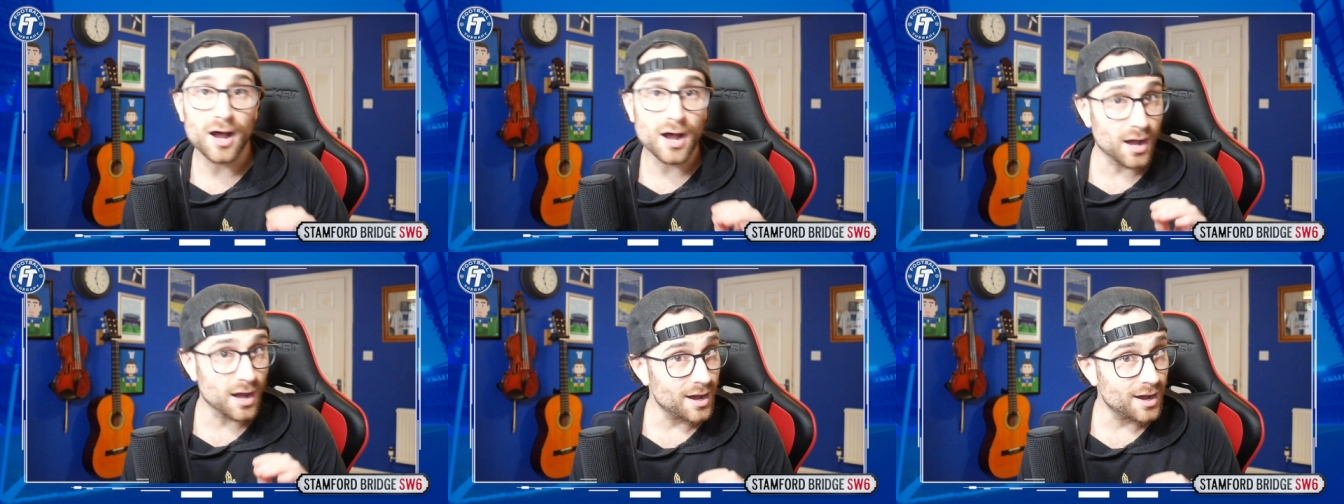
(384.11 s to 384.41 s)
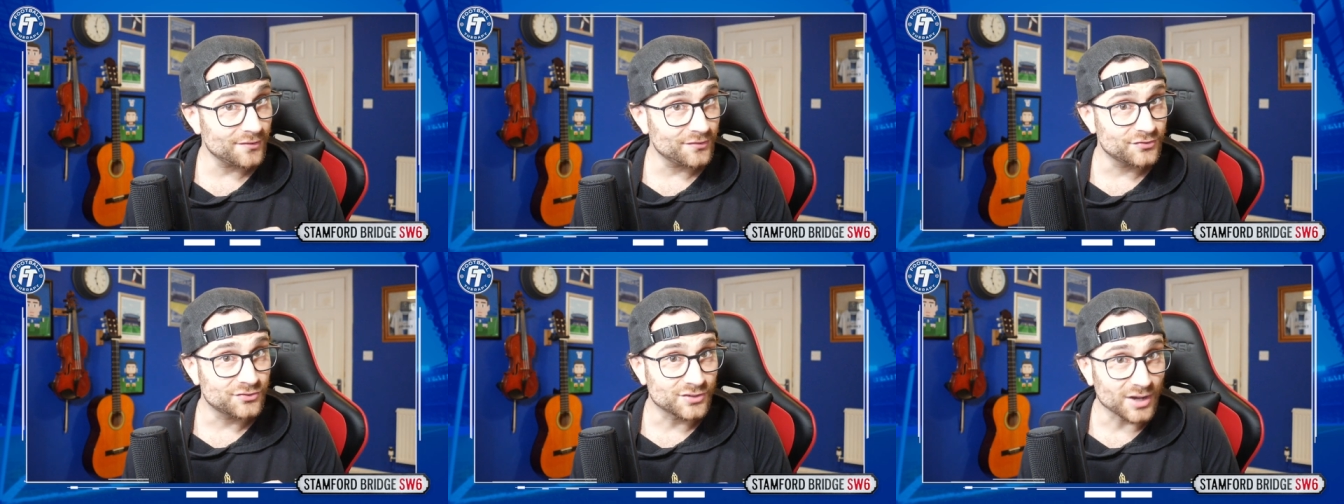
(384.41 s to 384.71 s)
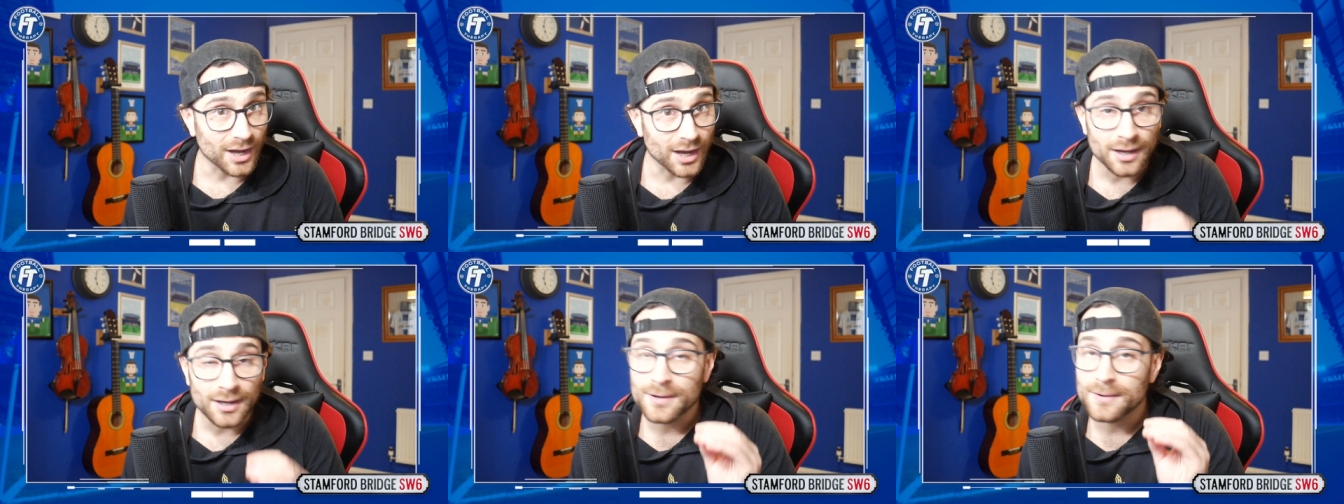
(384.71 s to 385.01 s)

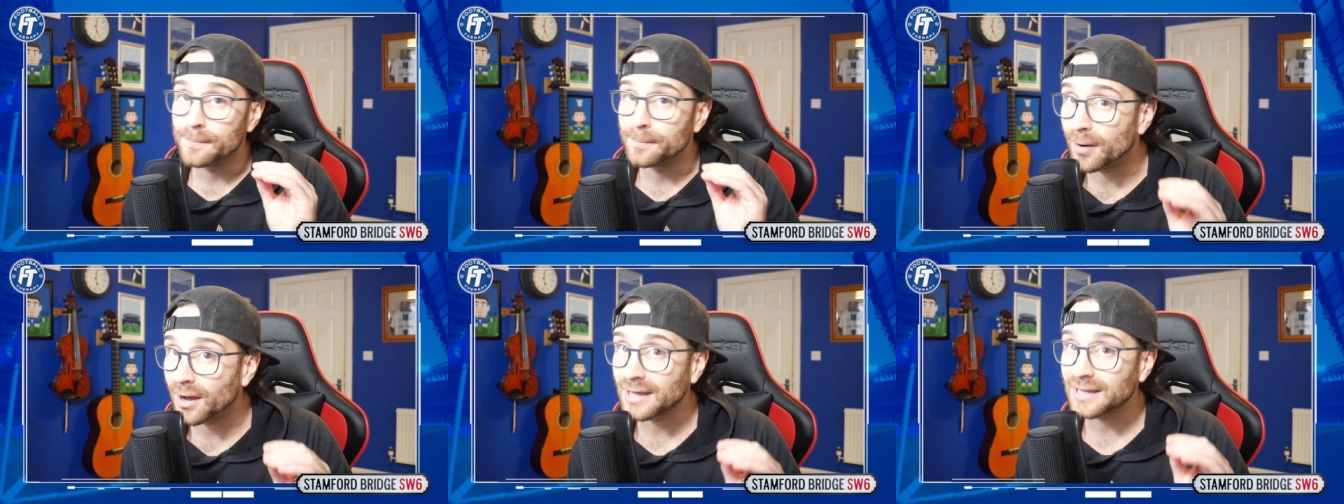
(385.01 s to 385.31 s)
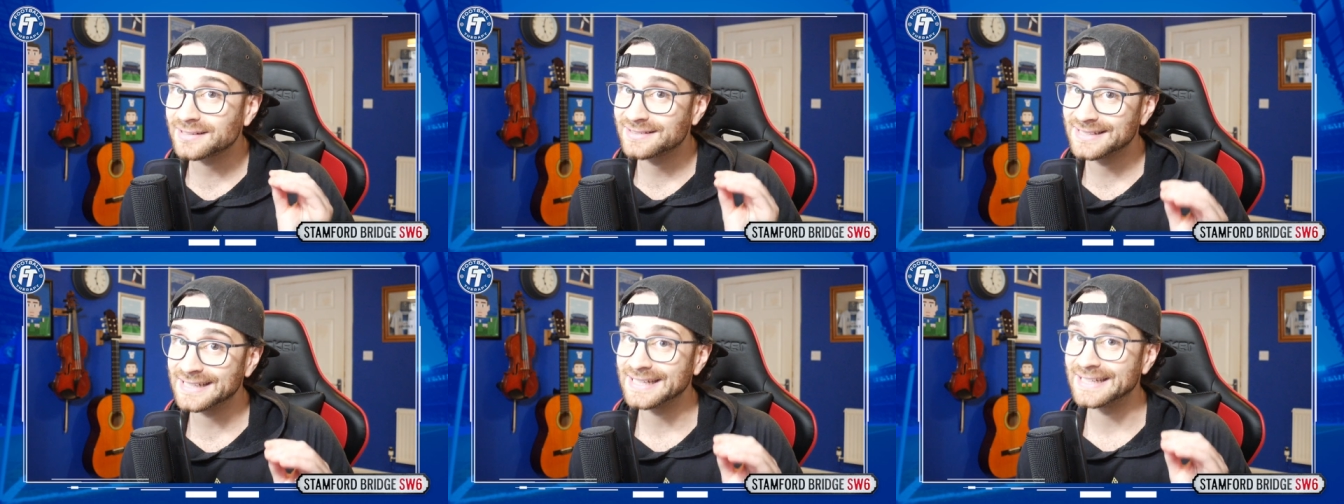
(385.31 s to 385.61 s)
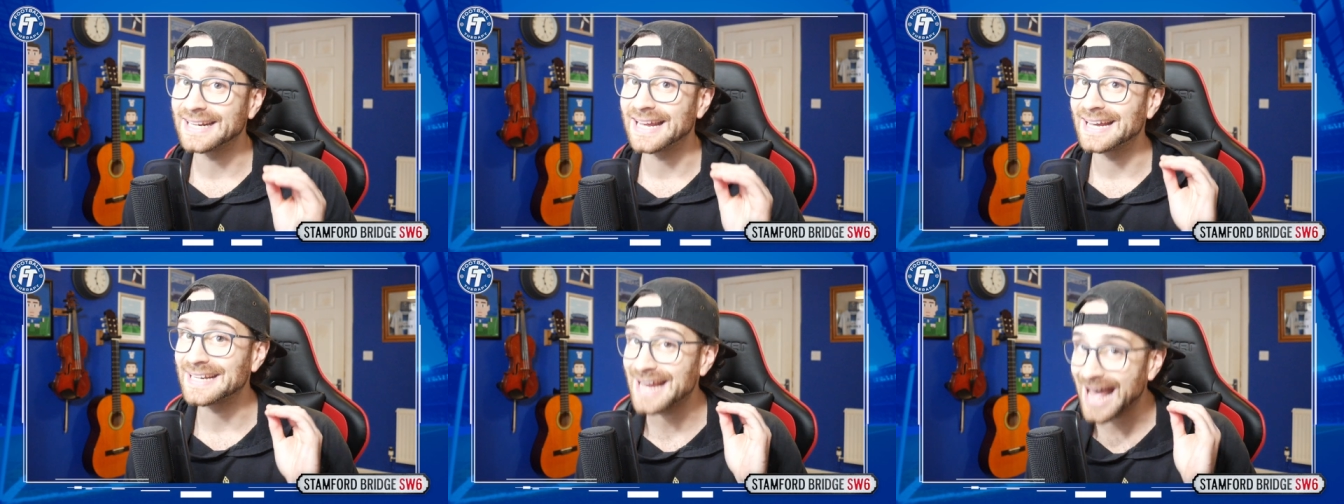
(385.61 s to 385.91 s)
after Mike
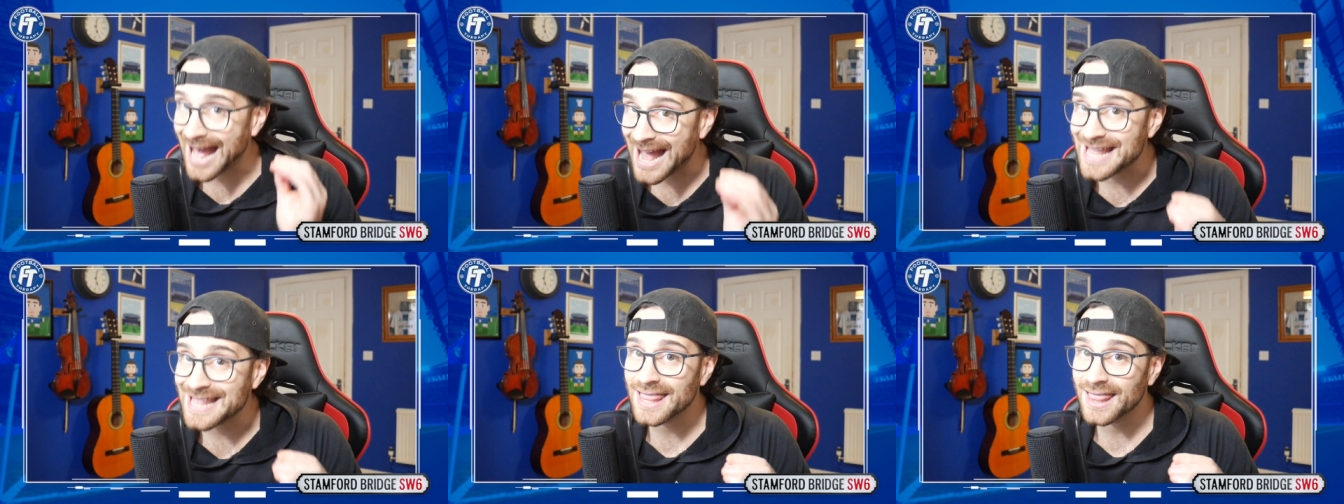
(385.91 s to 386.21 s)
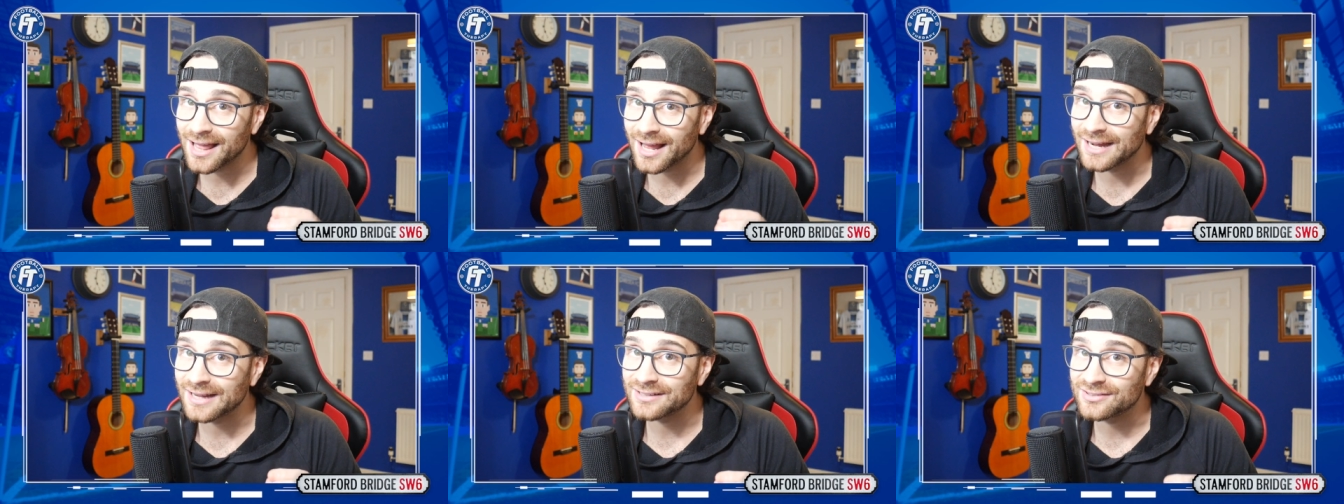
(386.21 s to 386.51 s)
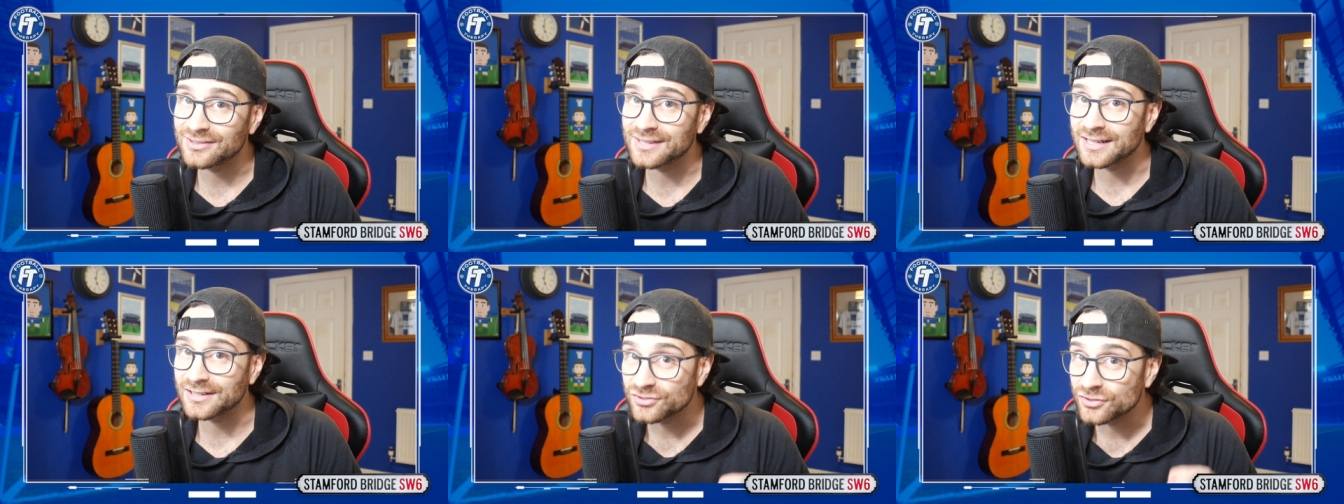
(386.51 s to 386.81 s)
Dean had
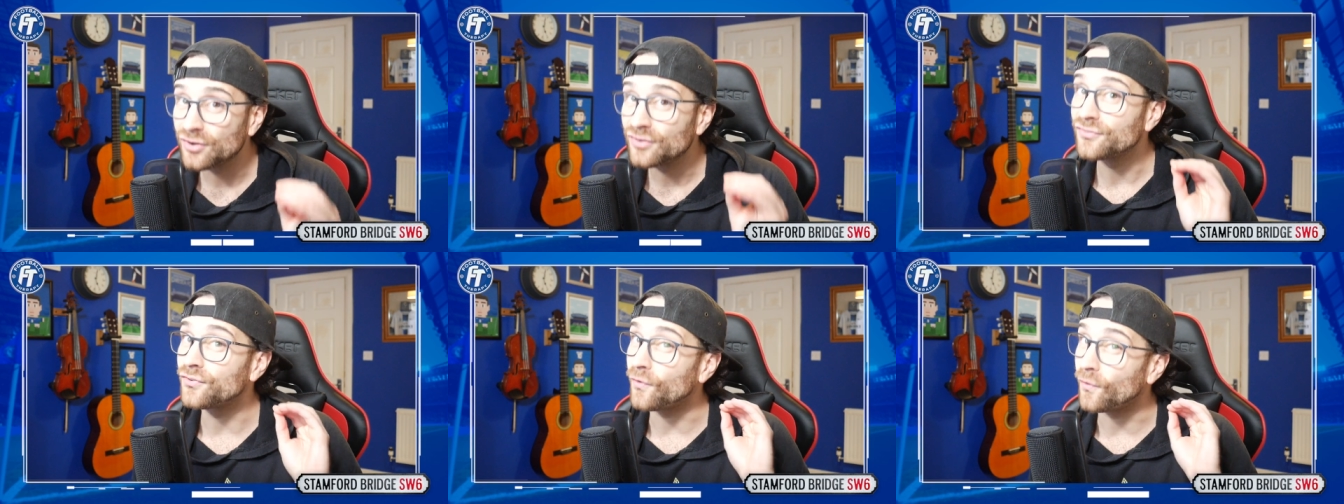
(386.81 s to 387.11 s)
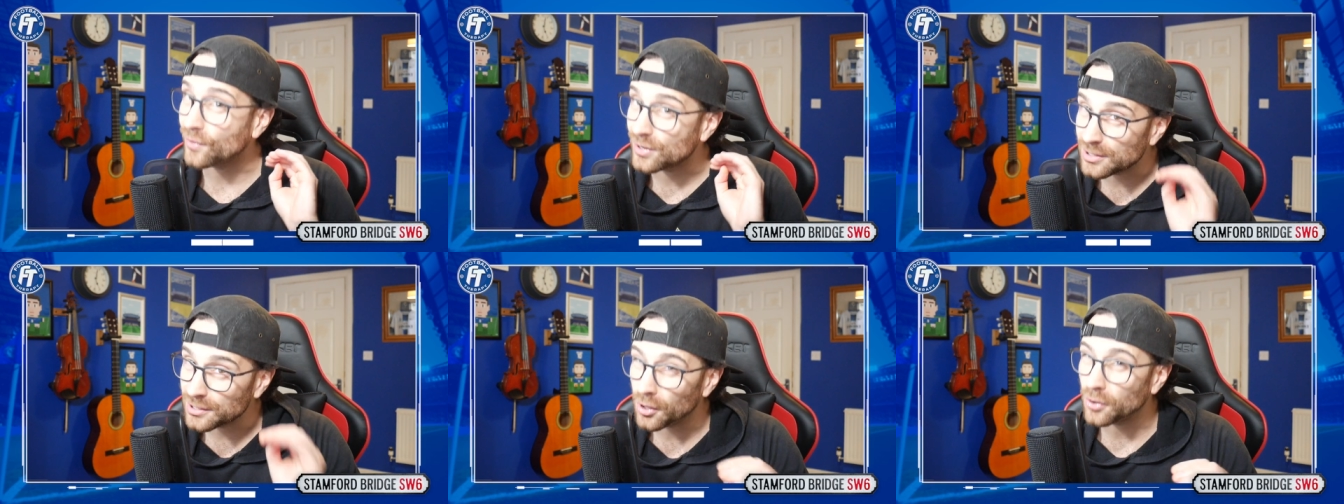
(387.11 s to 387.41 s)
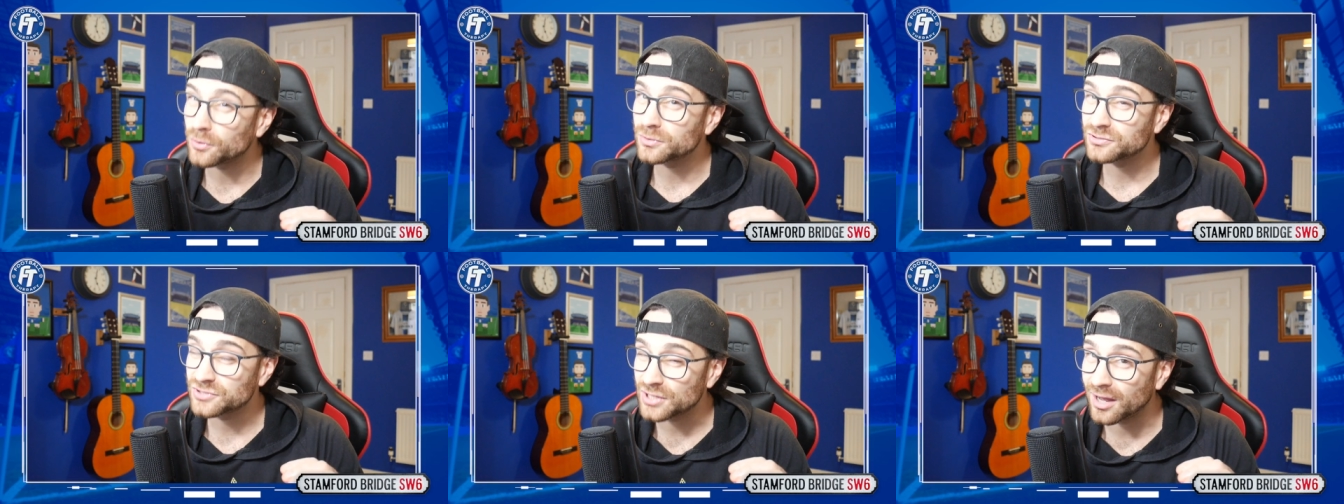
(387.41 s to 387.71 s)
analysed this for a
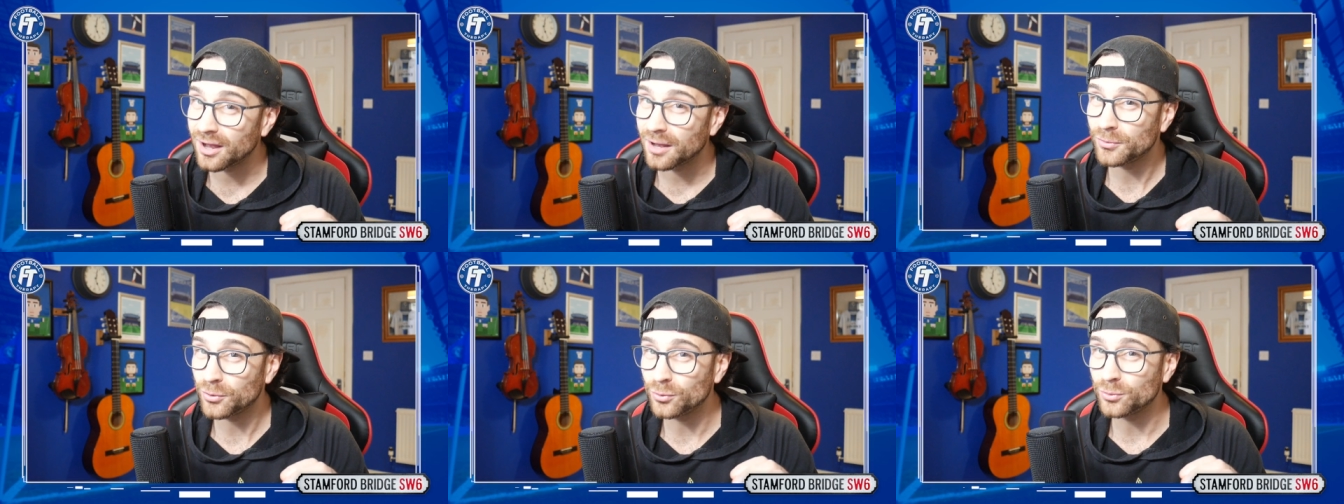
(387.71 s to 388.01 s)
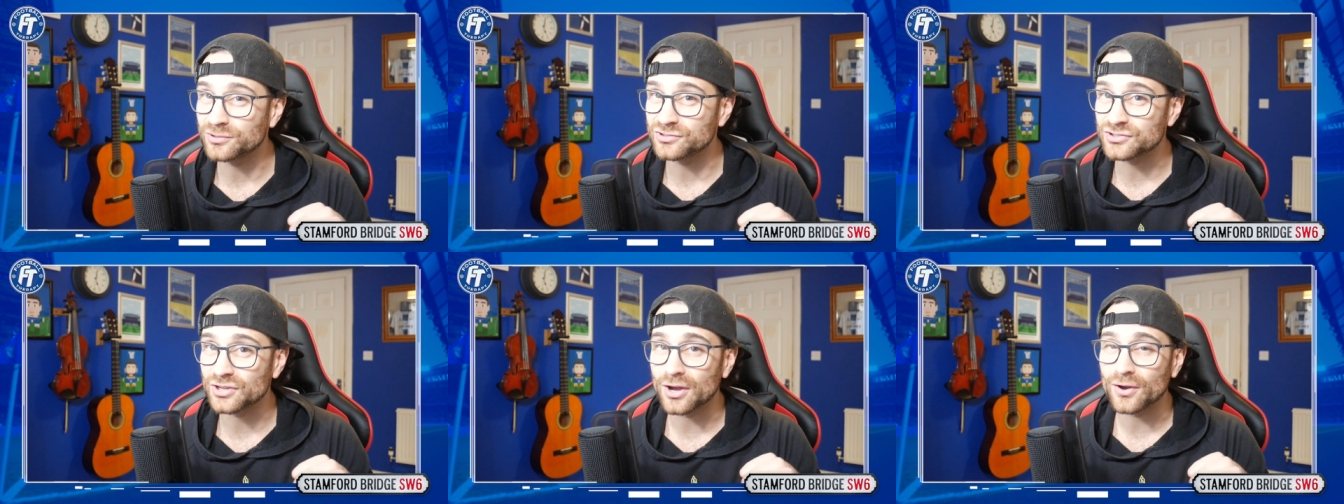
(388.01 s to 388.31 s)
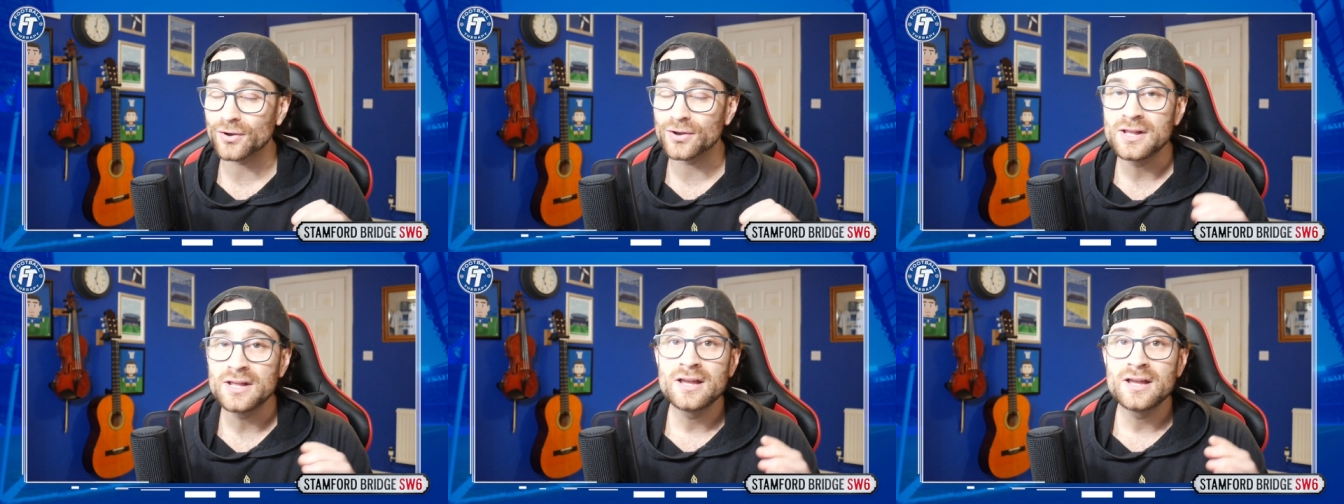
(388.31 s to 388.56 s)
long time also.